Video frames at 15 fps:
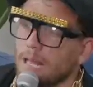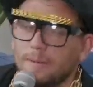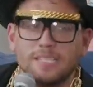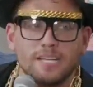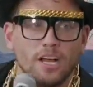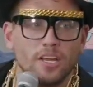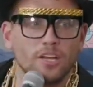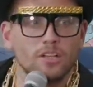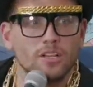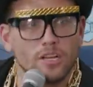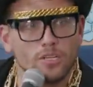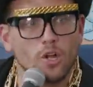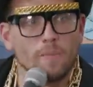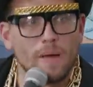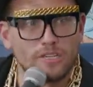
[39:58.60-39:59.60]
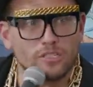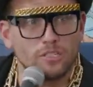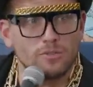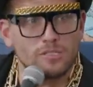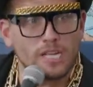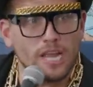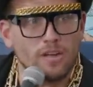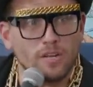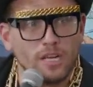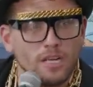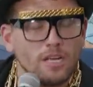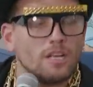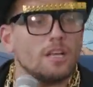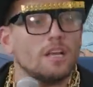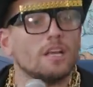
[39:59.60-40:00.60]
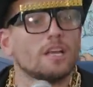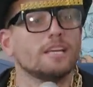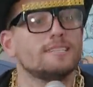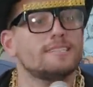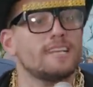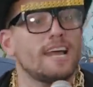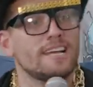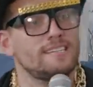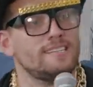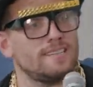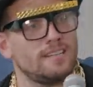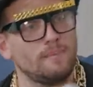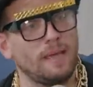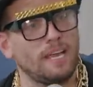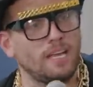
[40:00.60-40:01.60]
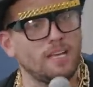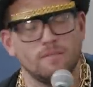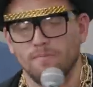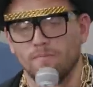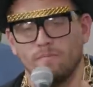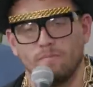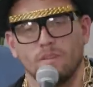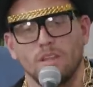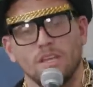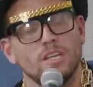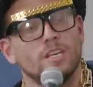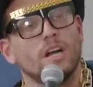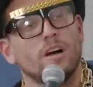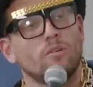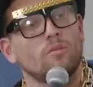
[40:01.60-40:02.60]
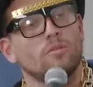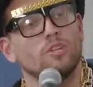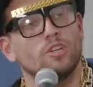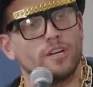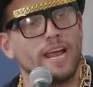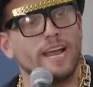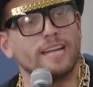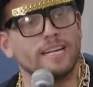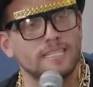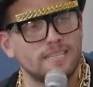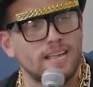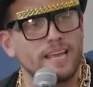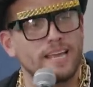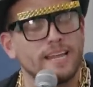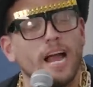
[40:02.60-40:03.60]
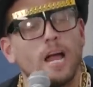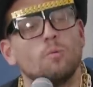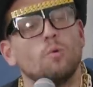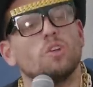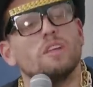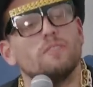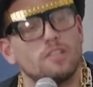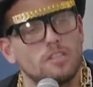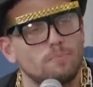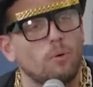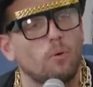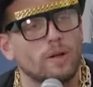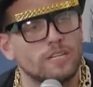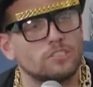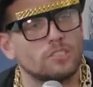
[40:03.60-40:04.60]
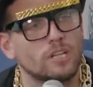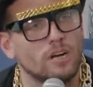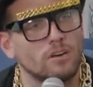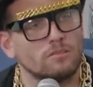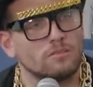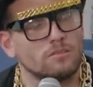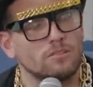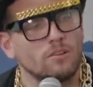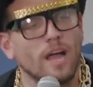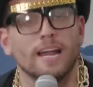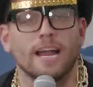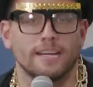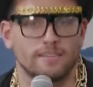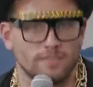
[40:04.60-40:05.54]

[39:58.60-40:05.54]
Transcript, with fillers: let me tell you, let go back to Lewis County. Yeah. He says to me, you know, you're getting a ticket. I won't give you the points though. And